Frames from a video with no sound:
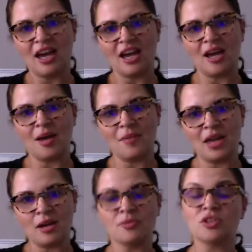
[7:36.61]

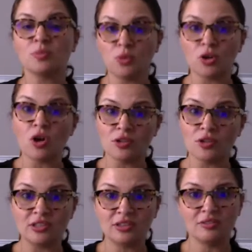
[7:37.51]
and I'm just more
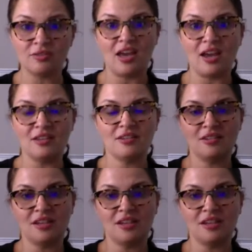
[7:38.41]
conscious of that.